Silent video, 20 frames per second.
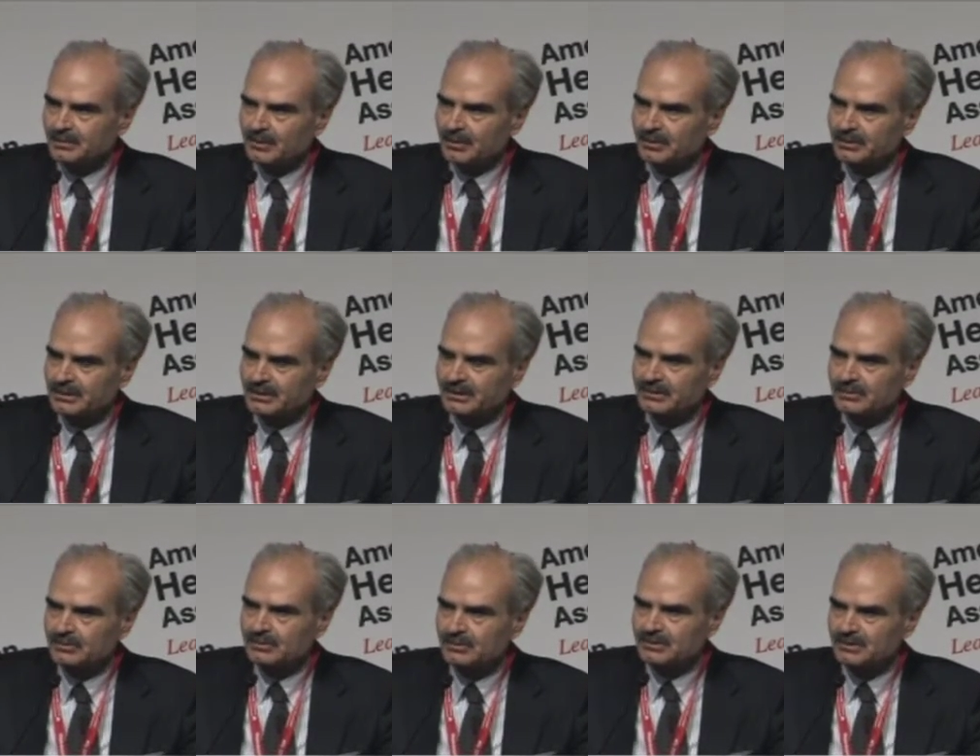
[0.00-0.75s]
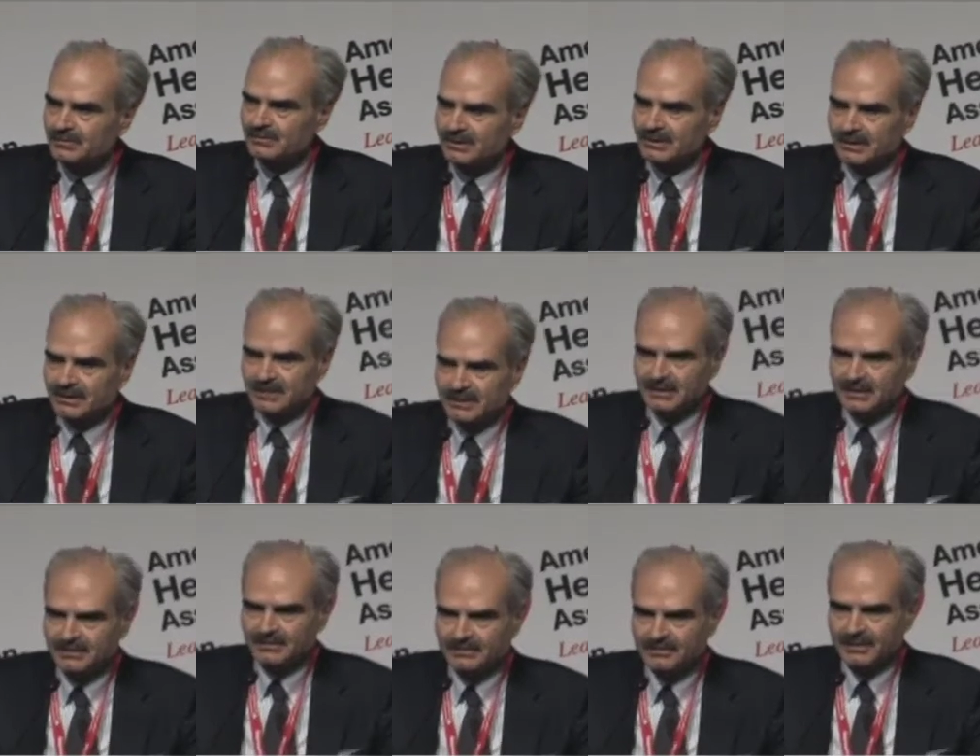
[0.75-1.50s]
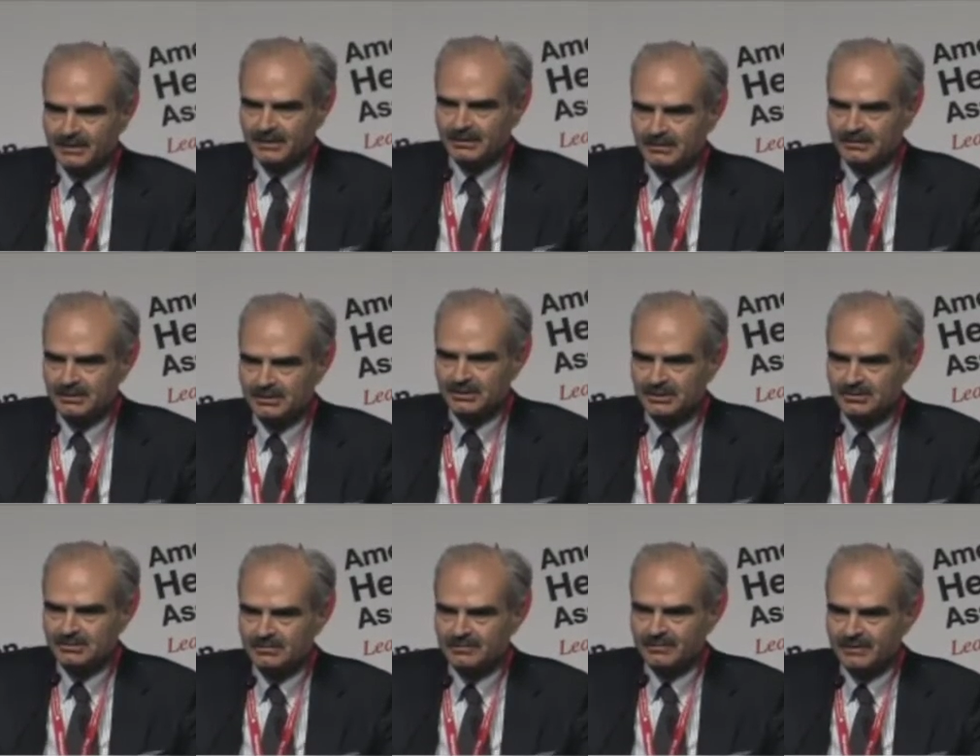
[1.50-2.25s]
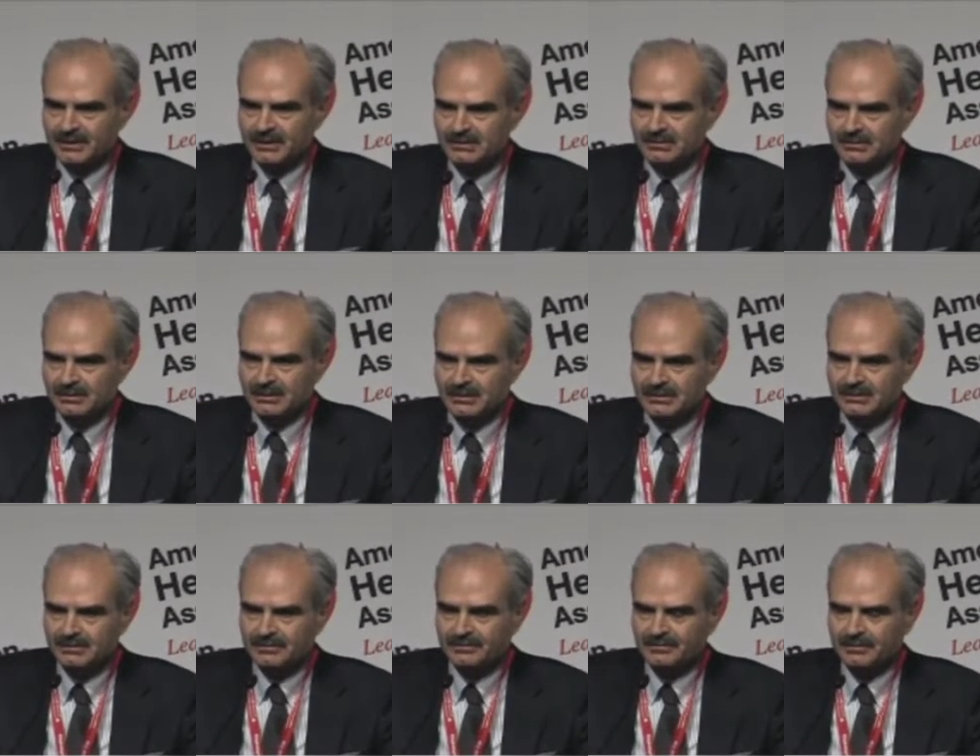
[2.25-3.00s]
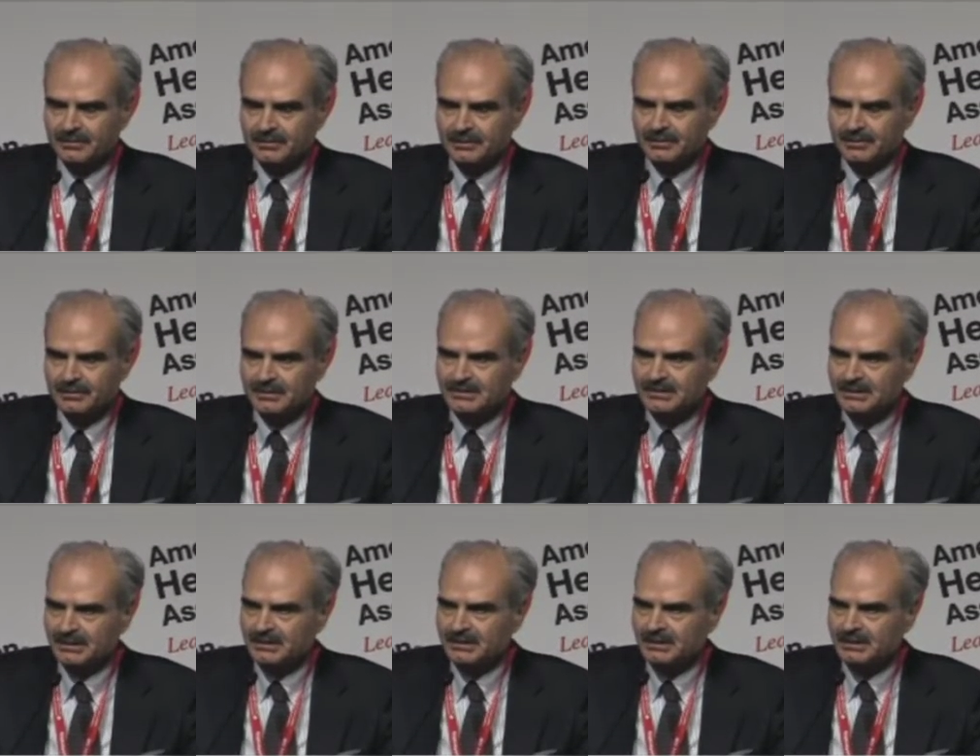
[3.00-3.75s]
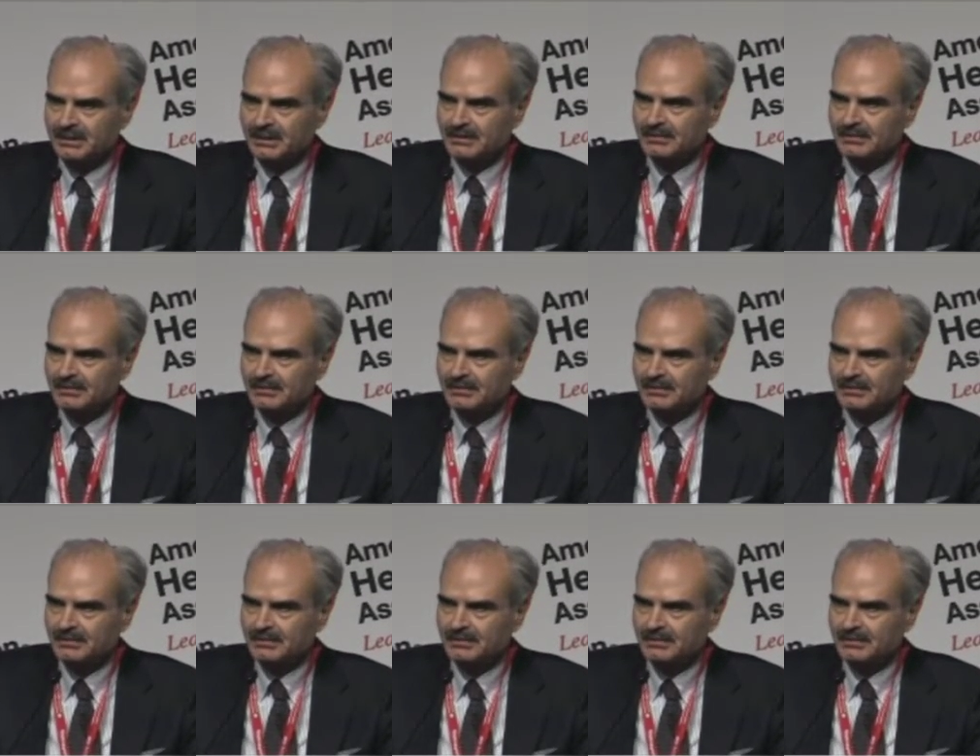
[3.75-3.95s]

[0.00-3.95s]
moderate to severe heart failure, ejection fraction less than 40%.